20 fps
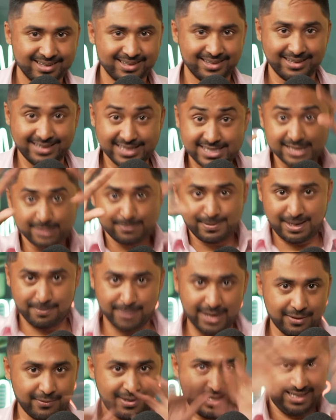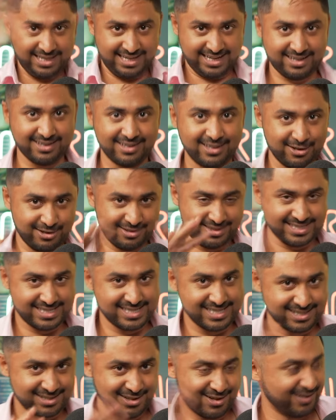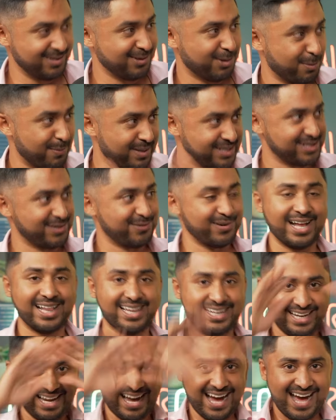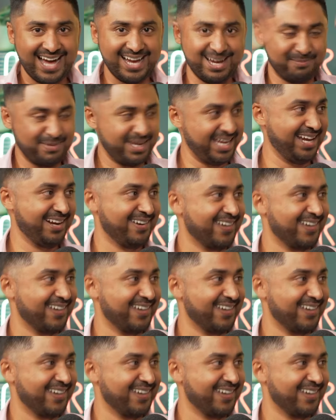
This is me, by the way. Like, this is not augmented reality. Hi, I'm here.